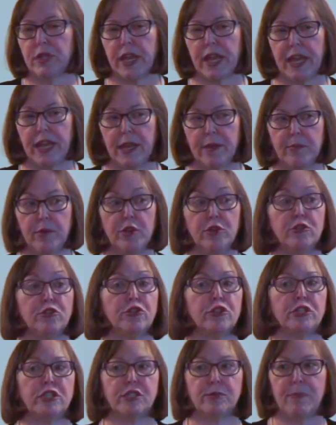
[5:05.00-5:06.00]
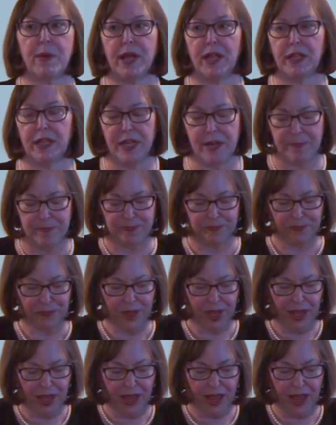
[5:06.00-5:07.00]
name, you should spell it.
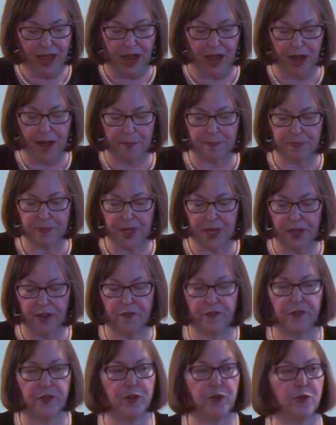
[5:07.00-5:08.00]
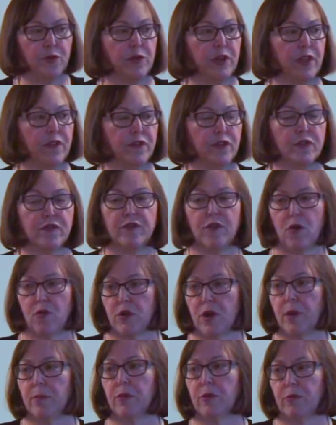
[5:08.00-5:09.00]
Um, if you give your
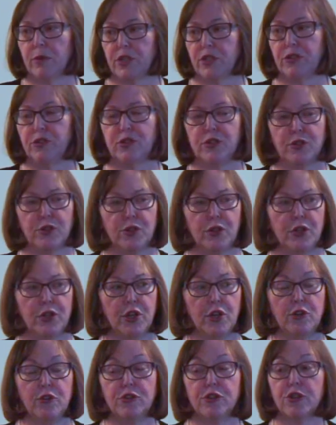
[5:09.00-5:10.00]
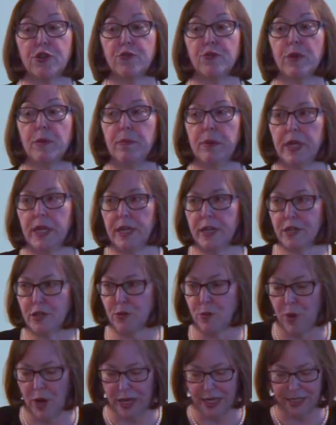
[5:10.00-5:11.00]
phone number, which you should, you should repeat it
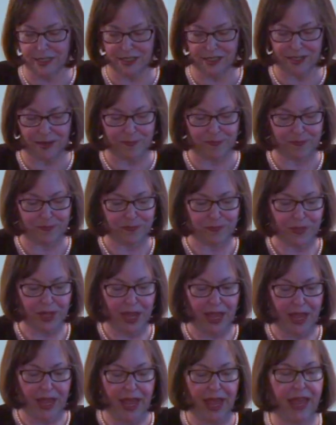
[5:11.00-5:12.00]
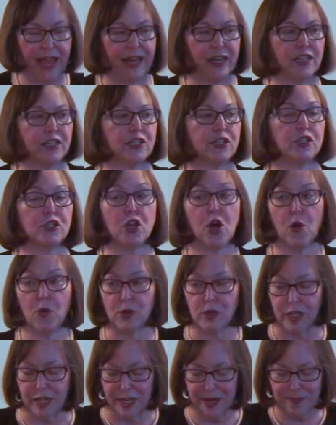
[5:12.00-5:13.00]
twice and
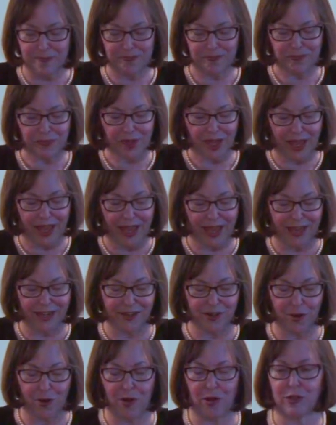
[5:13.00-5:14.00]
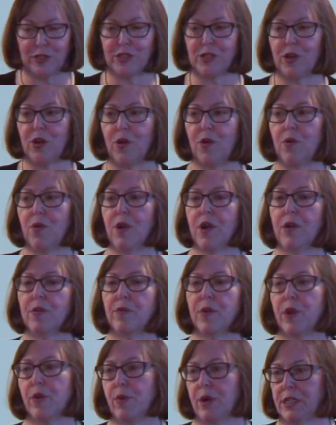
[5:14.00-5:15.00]
slowly, and also
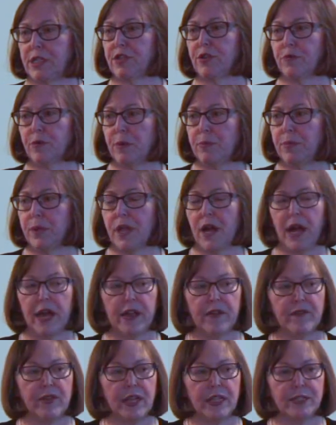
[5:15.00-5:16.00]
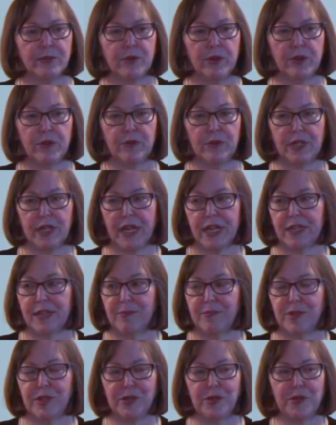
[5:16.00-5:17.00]
request a reply if that's what you would like
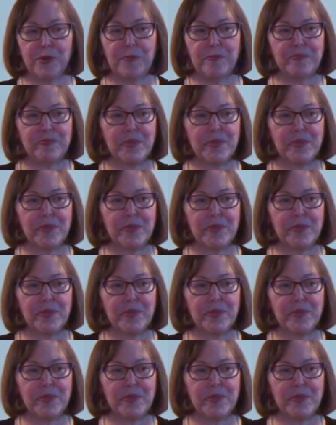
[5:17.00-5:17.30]
them to do.